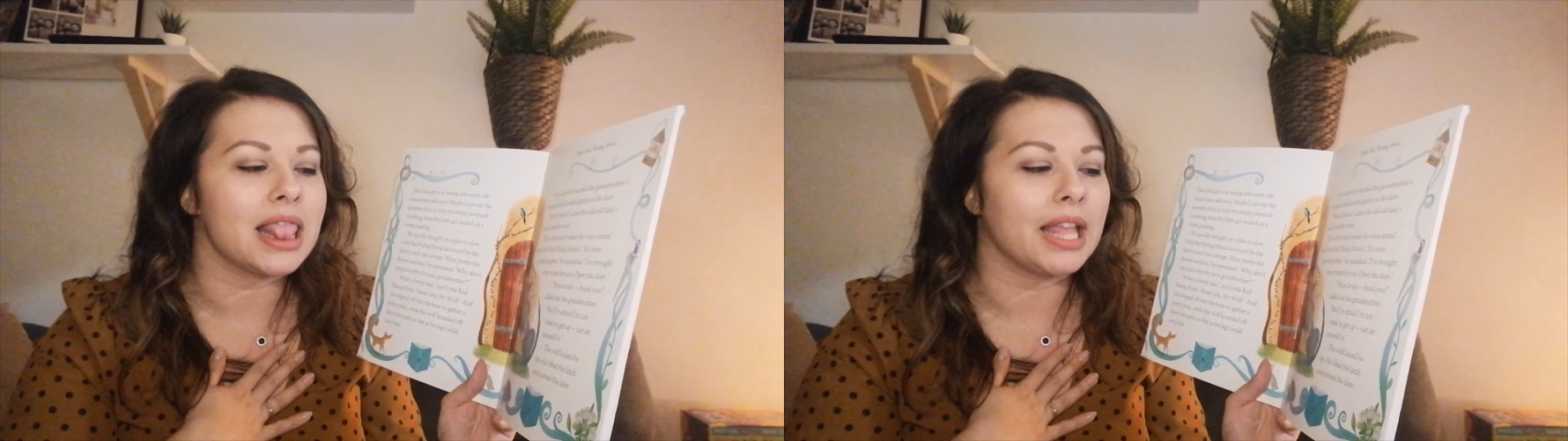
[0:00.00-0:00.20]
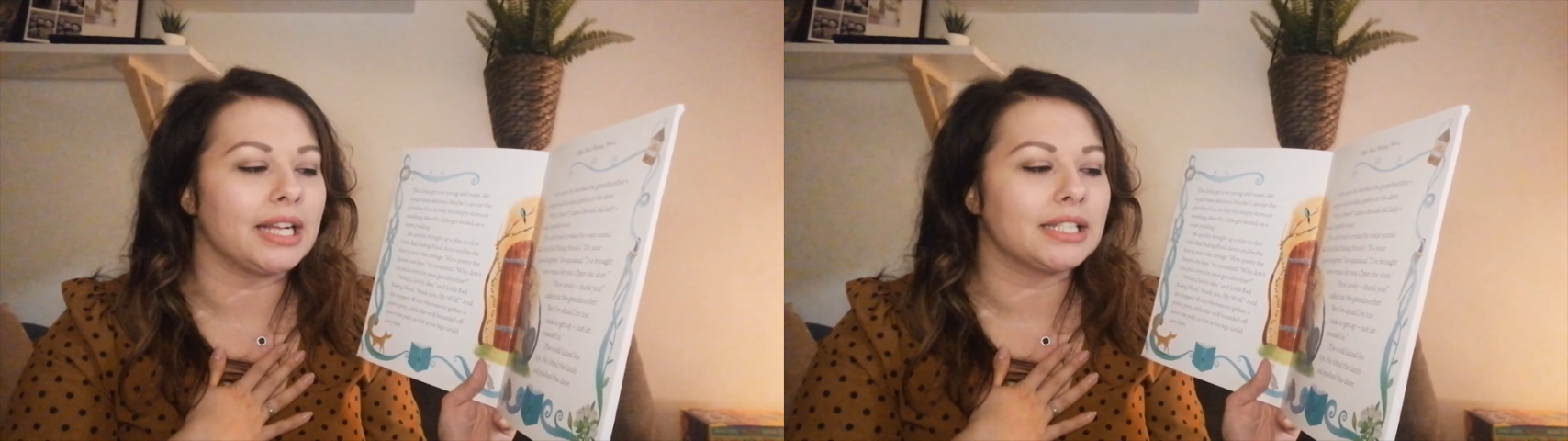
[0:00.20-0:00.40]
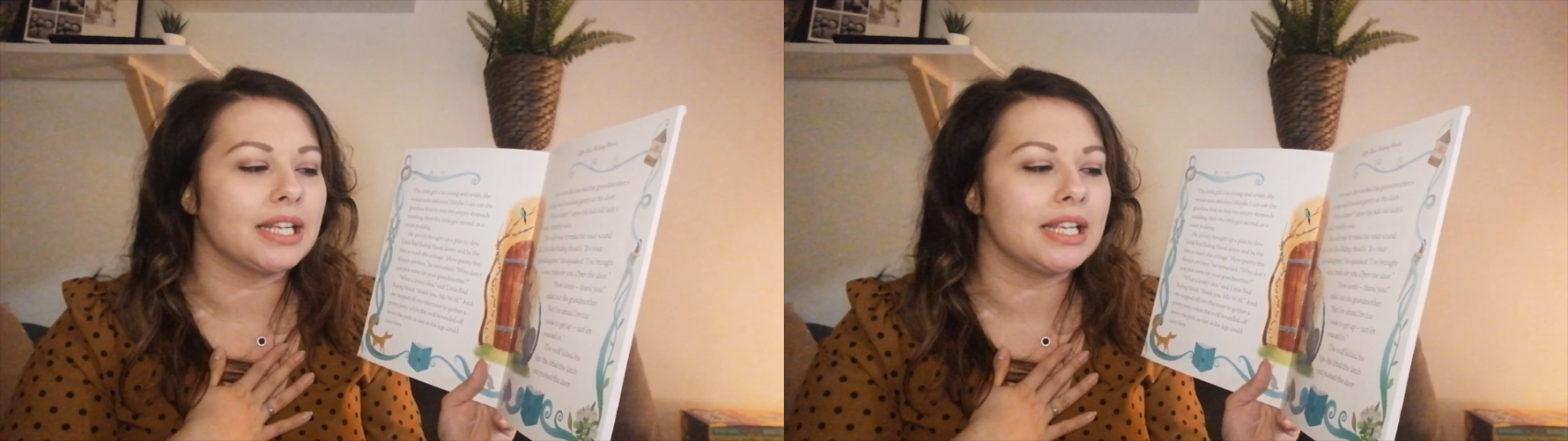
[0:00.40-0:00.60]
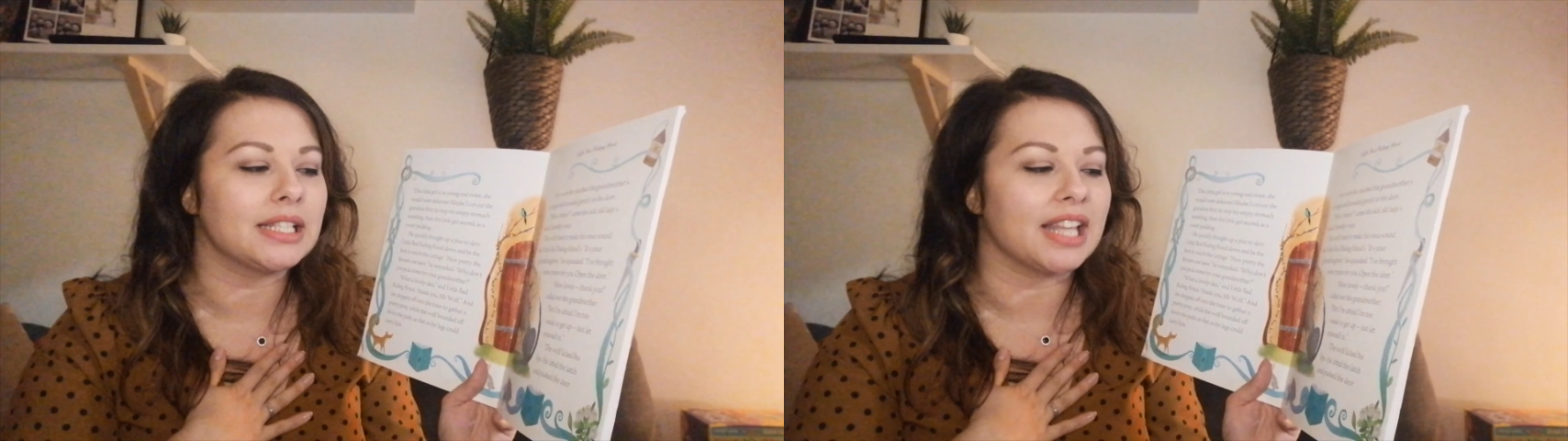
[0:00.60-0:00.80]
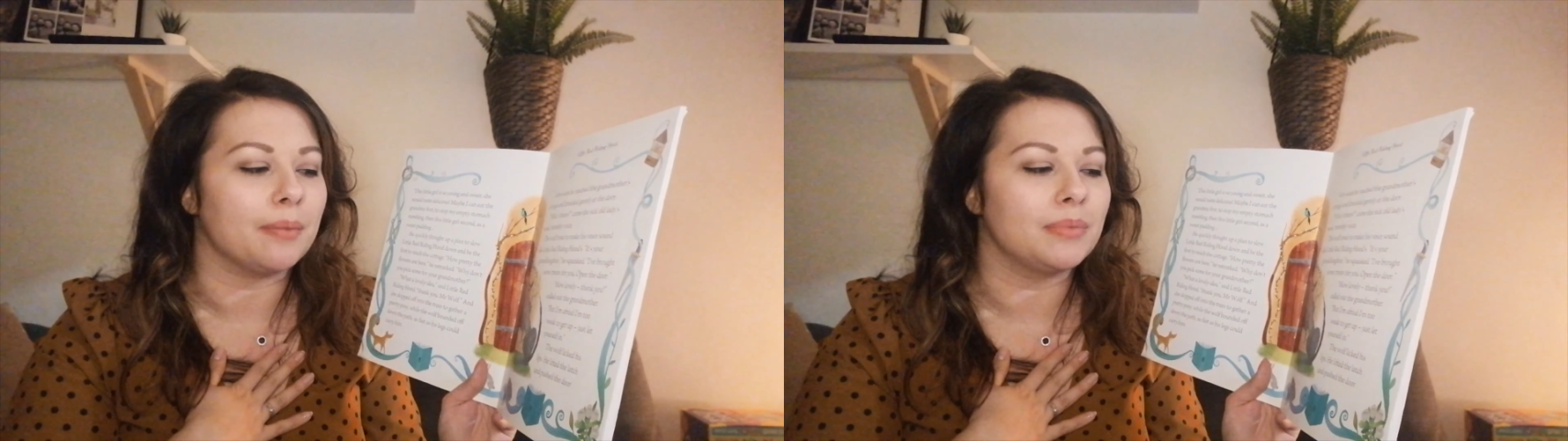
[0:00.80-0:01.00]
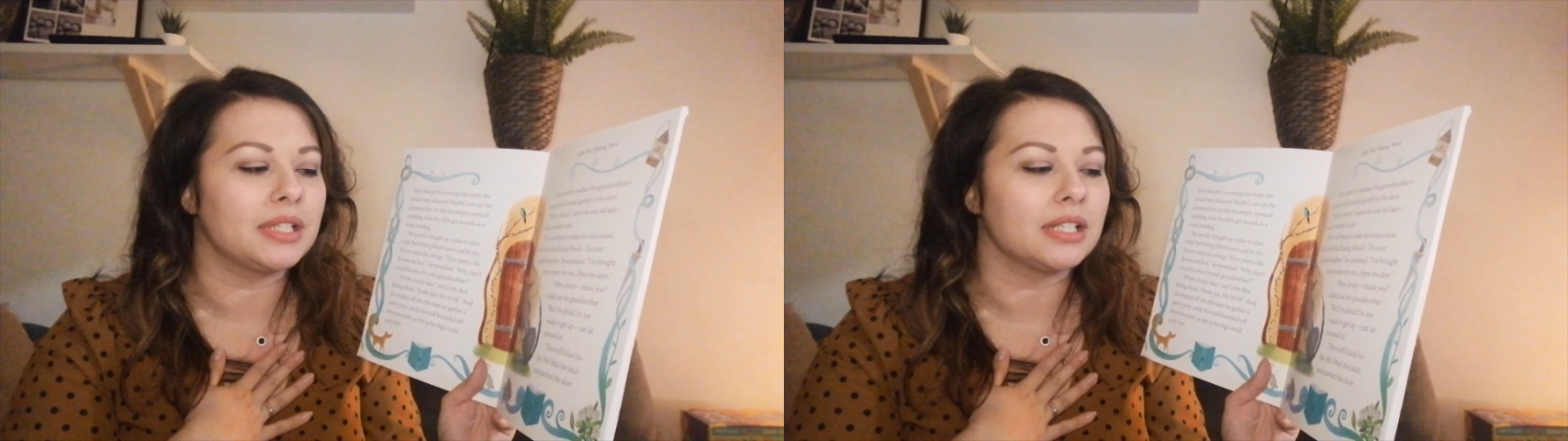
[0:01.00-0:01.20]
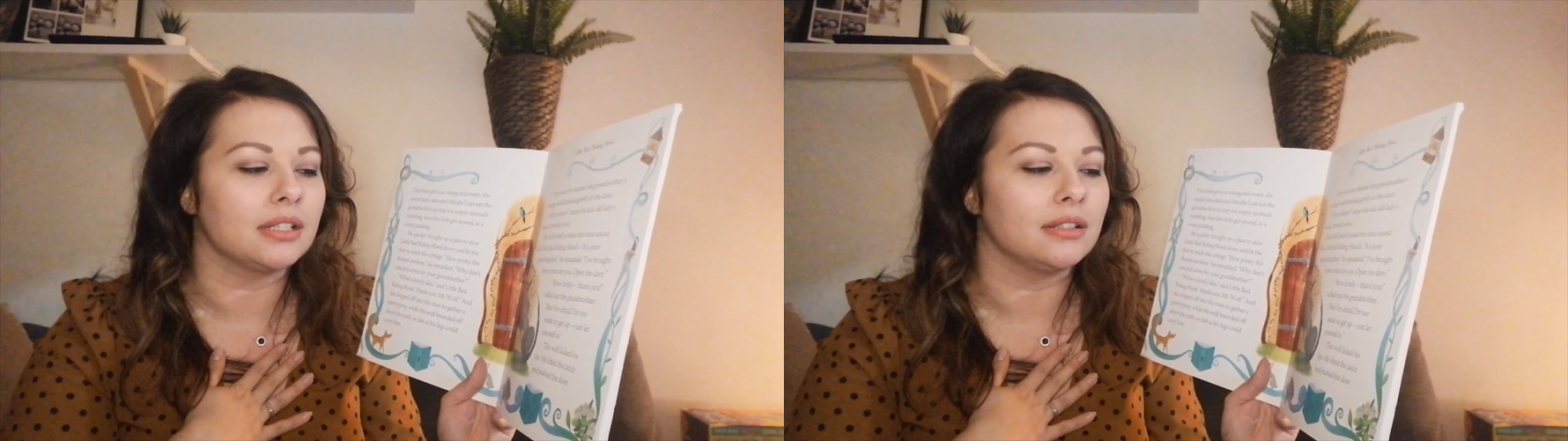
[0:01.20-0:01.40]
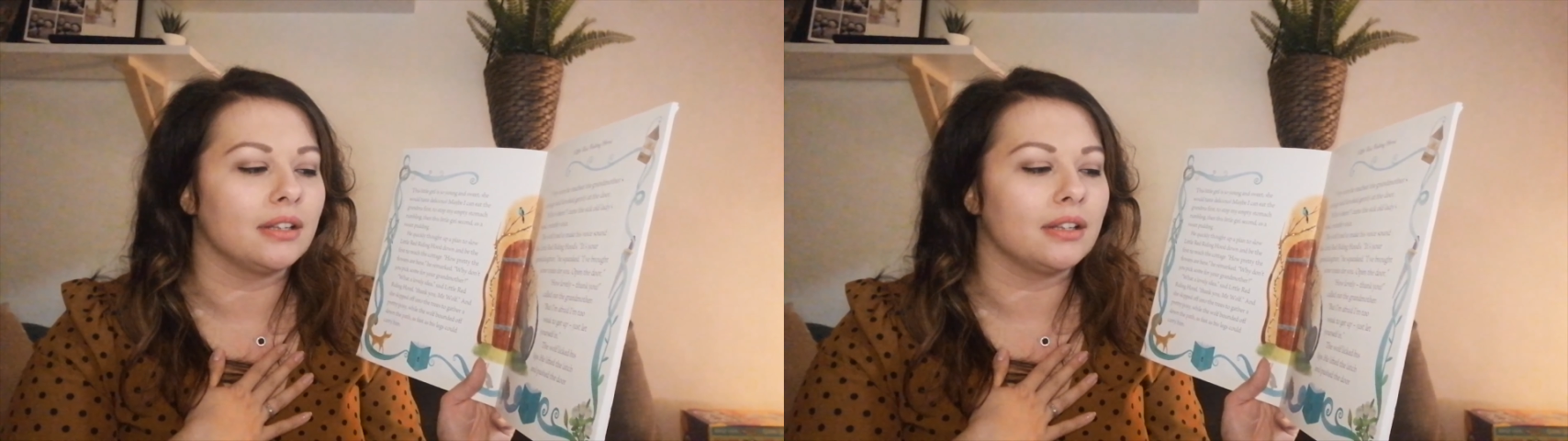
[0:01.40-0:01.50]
licked his lips.